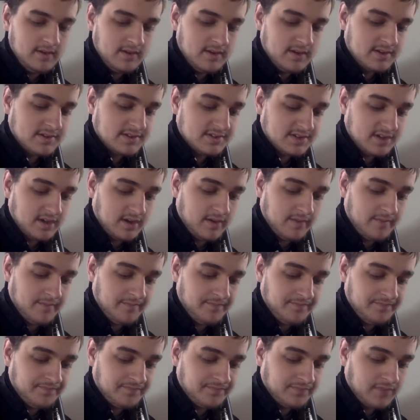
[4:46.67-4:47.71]
So,
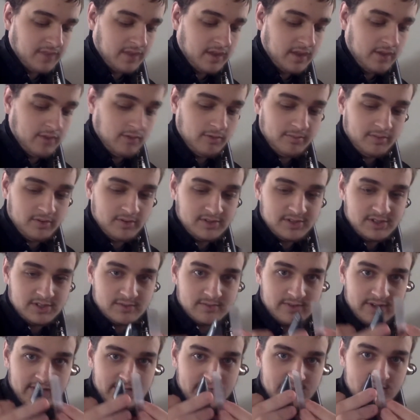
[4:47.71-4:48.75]
you will put your
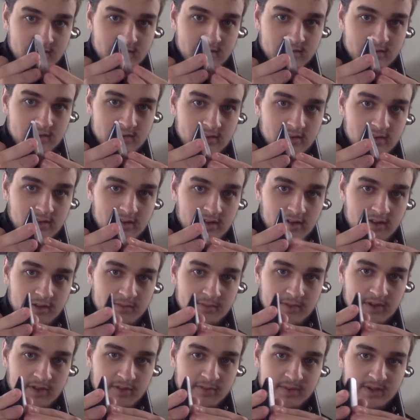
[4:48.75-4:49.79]
reed on the
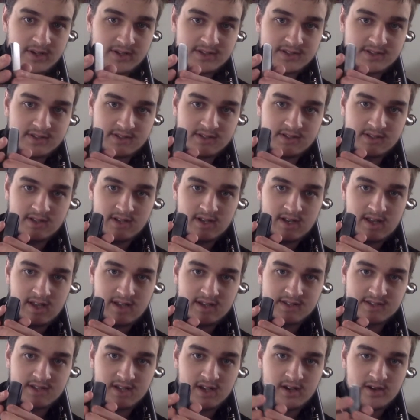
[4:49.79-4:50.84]
mouthpiece, like
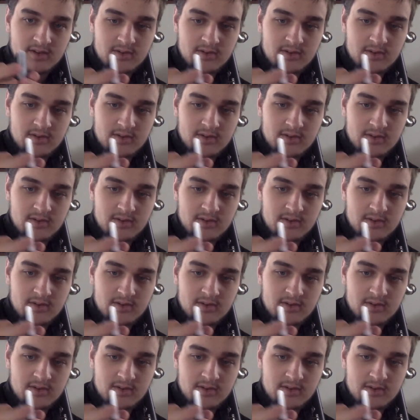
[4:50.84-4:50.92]
so,